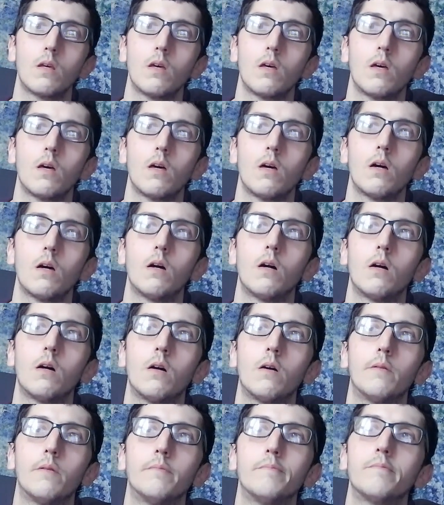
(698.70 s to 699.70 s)

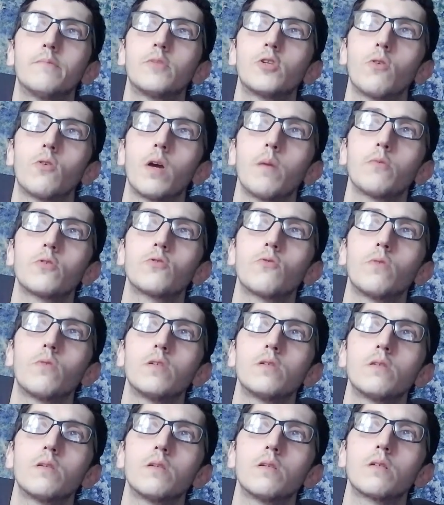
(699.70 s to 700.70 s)
Um, so April
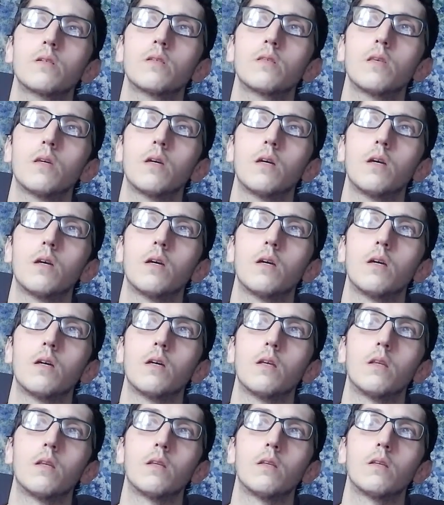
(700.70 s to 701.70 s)
26th,
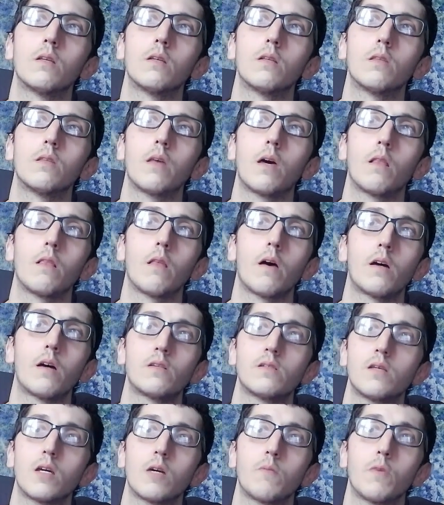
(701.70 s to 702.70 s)
and that last
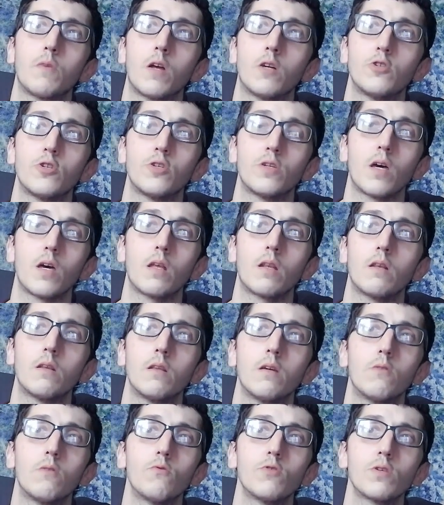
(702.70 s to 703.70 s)
segment I just edited
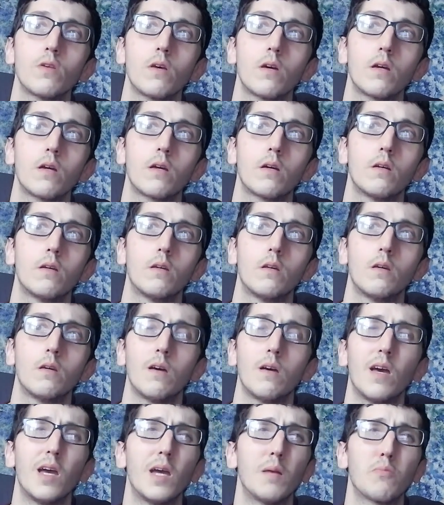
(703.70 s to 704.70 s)
was like
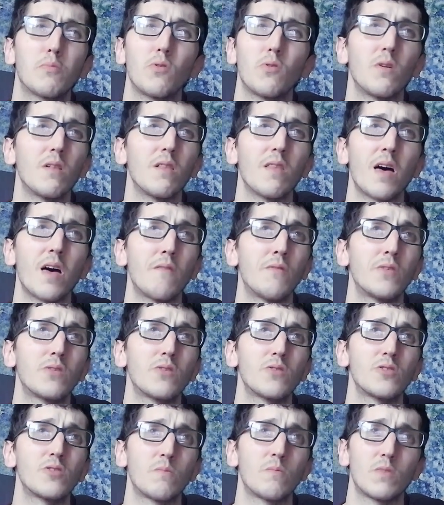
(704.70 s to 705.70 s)
April 11th or something.